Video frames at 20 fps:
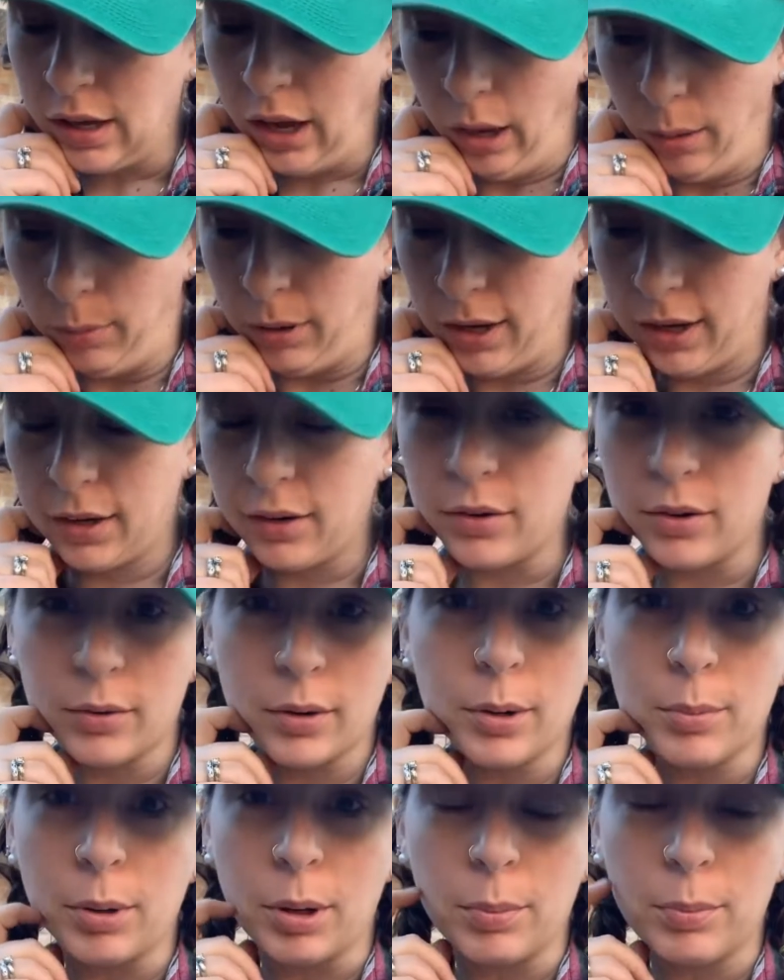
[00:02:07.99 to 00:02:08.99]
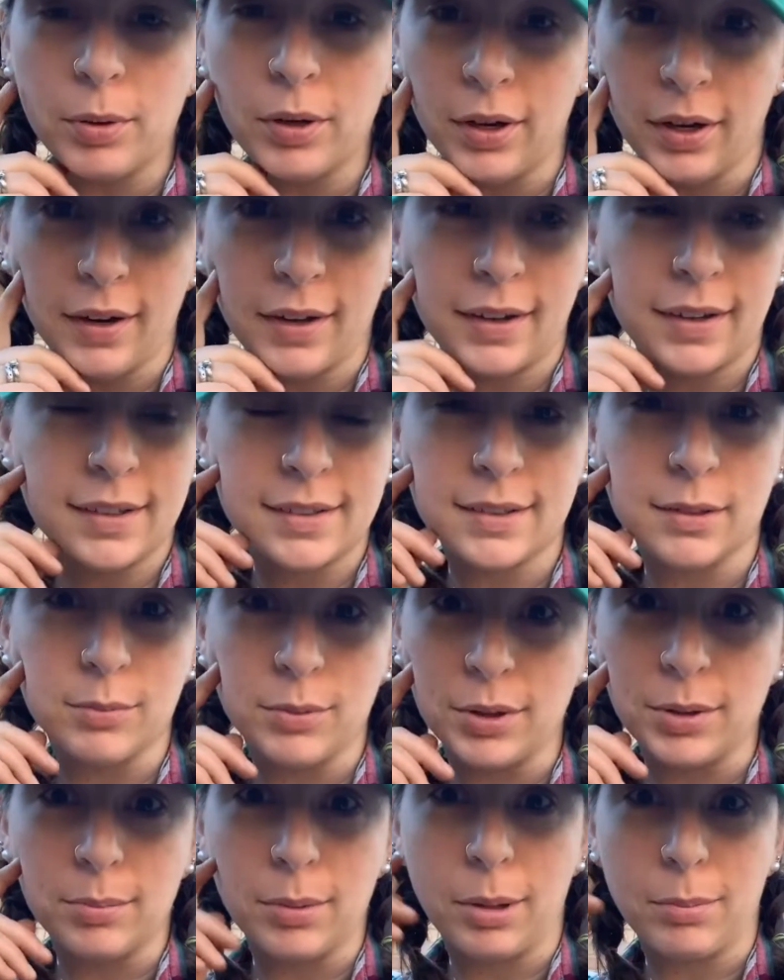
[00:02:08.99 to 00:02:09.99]
I don't know where I'm going to put it. I guess
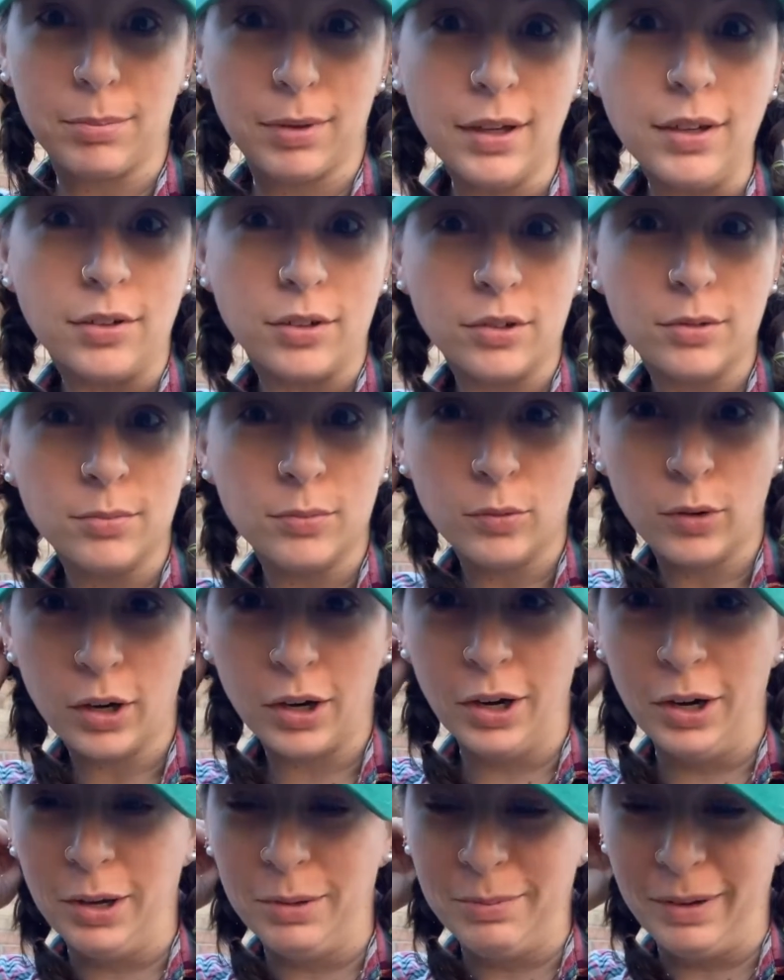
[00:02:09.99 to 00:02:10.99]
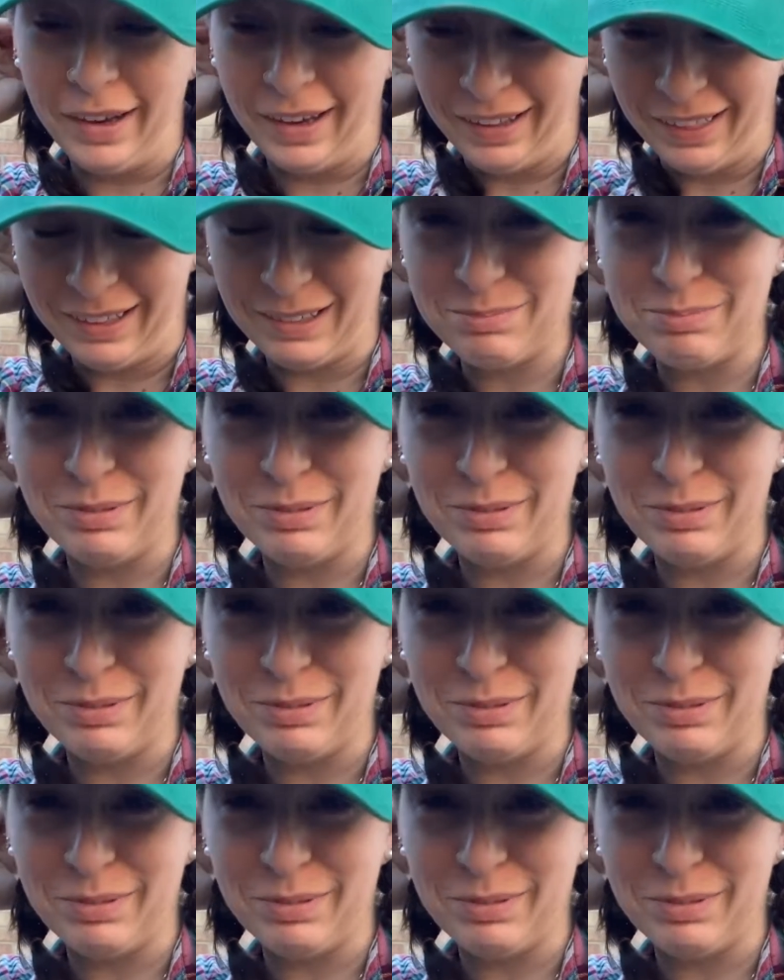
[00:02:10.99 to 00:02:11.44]
somewhere in my bedroom where all my other